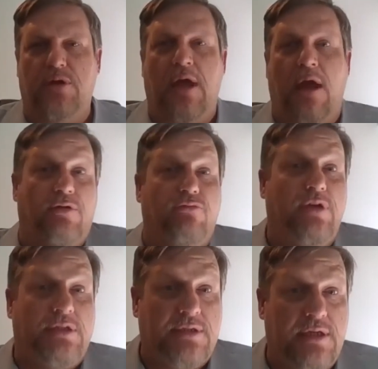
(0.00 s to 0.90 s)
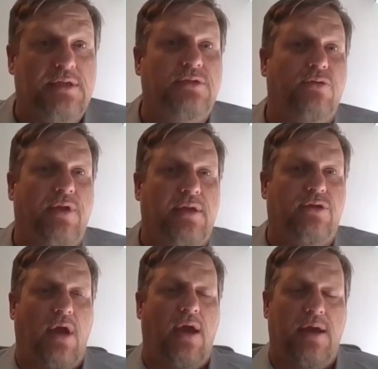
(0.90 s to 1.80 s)
current risk is or that
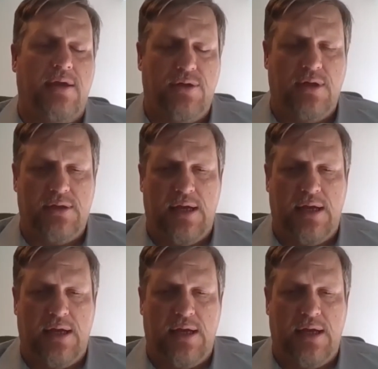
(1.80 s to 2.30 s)
change, and